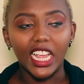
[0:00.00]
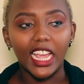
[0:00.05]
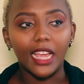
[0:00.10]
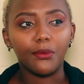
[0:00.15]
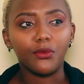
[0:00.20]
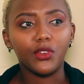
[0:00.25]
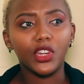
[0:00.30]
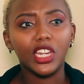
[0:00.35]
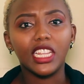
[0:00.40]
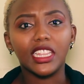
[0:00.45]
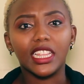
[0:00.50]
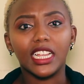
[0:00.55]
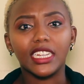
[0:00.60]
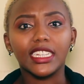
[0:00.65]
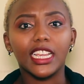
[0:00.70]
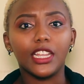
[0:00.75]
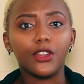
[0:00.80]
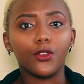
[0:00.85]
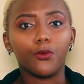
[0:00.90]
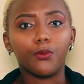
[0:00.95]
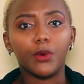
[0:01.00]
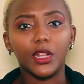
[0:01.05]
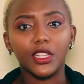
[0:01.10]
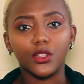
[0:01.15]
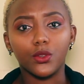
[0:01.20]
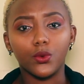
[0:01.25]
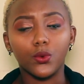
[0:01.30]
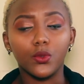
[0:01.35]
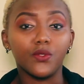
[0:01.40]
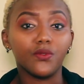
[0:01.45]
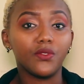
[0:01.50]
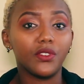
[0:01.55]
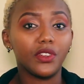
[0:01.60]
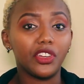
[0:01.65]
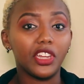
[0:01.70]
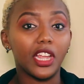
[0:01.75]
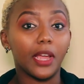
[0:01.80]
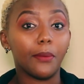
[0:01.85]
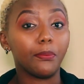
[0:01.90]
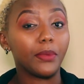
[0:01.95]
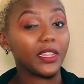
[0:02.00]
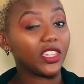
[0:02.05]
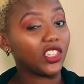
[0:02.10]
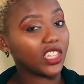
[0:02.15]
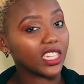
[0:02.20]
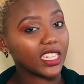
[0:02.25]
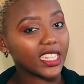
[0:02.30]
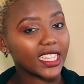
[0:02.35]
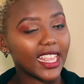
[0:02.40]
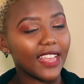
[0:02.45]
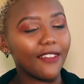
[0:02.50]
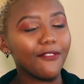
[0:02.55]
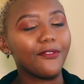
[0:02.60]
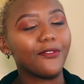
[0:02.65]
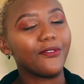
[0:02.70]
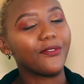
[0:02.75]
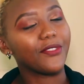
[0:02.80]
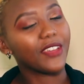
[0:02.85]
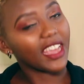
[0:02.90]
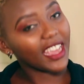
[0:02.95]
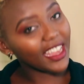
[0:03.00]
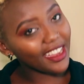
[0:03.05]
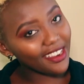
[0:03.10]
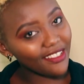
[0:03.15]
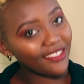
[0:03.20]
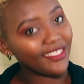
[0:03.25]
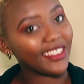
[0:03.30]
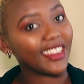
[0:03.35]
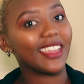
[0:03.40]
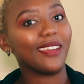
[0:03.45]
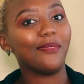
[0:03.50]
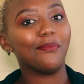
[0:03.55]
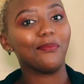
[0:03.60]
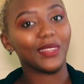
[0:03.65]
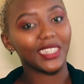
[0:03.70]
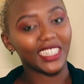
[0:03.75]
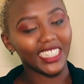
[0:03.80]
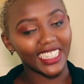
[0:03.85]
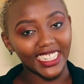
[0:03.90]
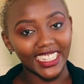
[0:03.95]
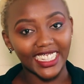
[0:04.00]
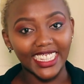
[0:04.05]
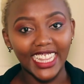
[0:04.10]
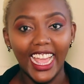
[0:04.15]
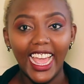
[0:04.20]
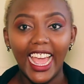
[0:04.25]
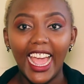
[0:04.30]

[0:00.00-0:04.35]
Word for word: I am really that kind of person who's very ambitious, very ambitious.